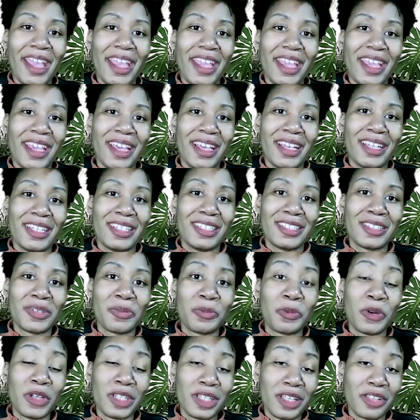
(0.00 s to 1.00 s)
And
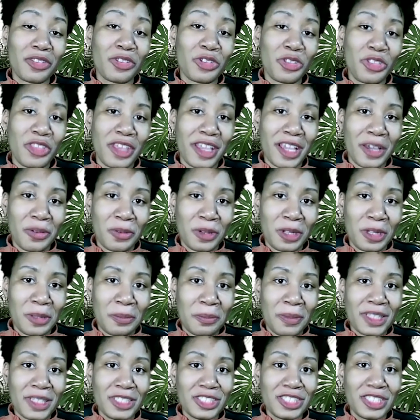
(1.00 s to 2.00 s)
one other thing I want to
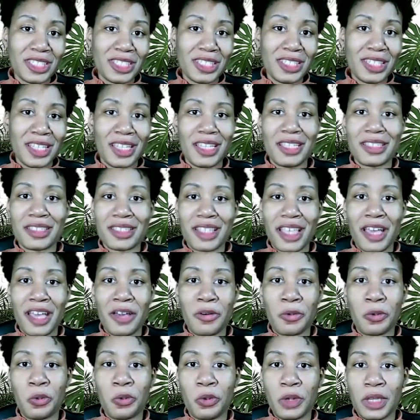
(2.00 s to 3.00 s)
mention is
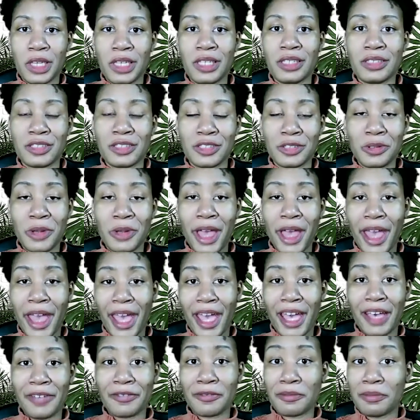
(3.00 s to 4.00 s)
that we do
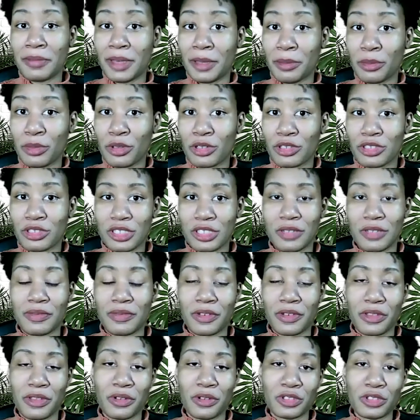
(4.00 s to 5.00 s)
have membership
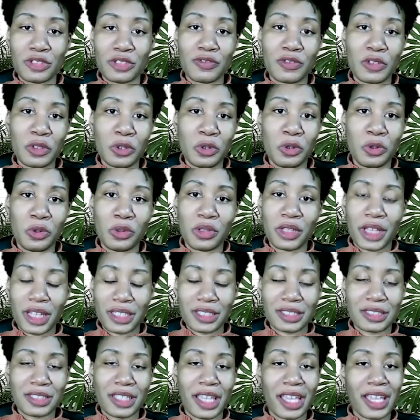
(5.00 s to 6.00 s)
for those of you who would
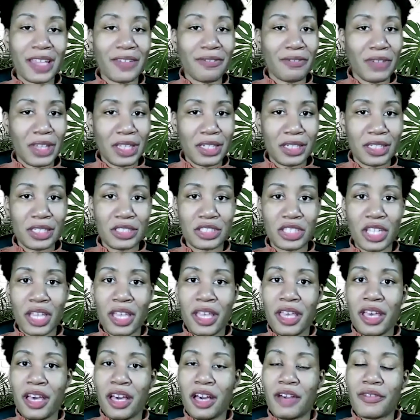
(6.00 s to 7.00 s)
like to take advantage
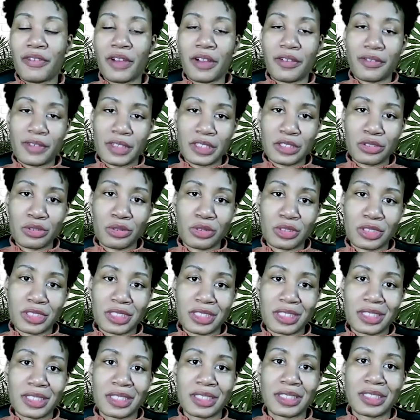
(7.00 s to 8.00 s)
of our
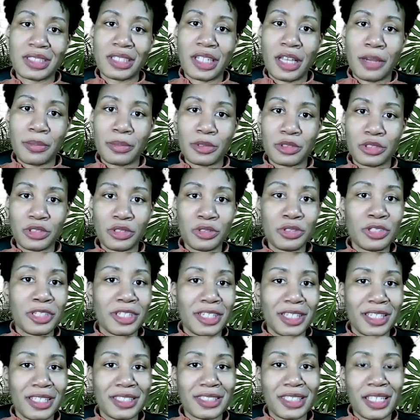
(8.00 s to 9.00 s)
resources and
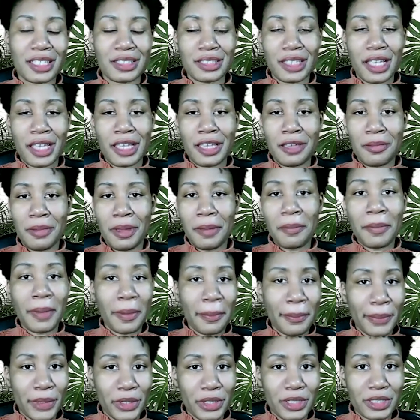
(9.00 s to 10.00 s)
opportunities as AMA
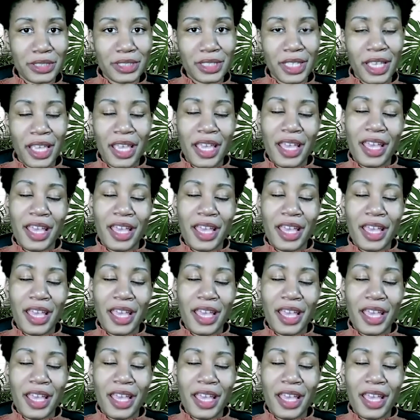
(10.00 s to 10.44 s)
members.